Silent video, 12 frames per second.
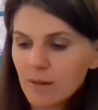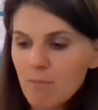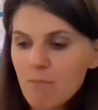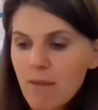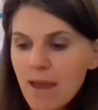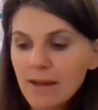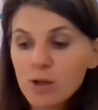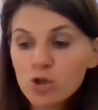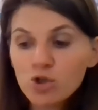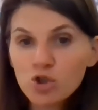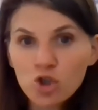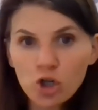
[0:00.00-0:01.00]
Meg
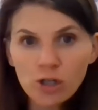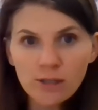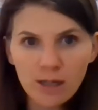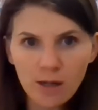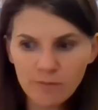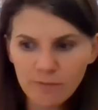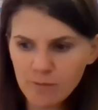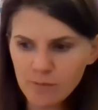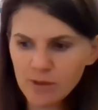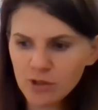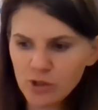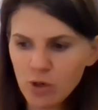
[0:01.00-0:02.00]
jerked up from
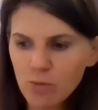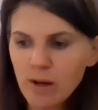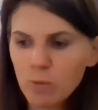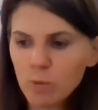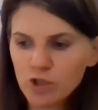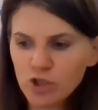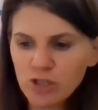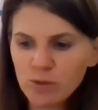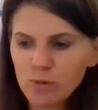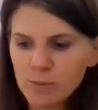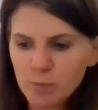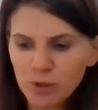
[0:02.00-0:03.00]
the stone on which she
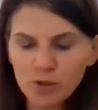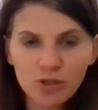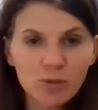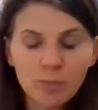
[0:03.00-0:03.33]
was perched,